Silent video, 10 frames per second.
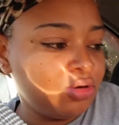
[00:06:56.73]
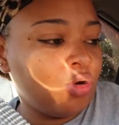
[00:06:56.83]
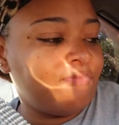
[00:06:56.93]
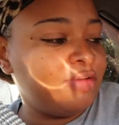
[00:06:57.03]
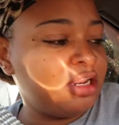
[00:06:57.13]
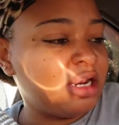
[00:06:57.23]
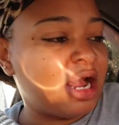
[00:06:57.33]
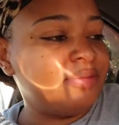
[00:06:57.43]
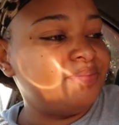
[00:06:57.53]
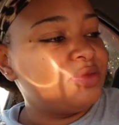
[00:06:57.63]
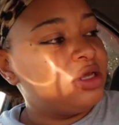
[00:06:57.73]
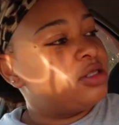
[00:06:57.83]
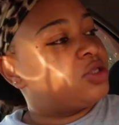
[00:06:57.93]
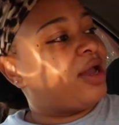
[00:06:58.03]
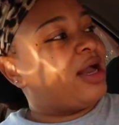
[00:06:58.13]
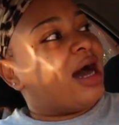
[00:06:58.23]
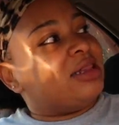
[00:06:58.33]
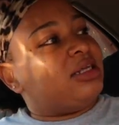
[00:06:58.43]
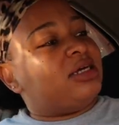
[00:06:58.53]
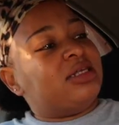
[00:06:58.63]
Hopefully not. So I
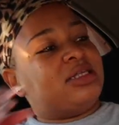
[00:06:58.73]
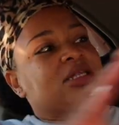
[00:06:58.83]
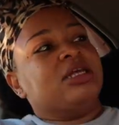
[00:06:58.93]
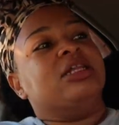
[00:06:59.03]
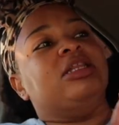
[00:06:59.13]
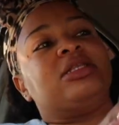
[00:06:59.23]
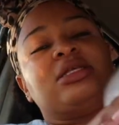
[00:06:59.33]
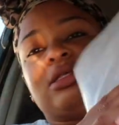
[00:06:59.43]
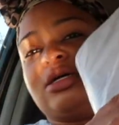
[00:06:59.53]
got this. This is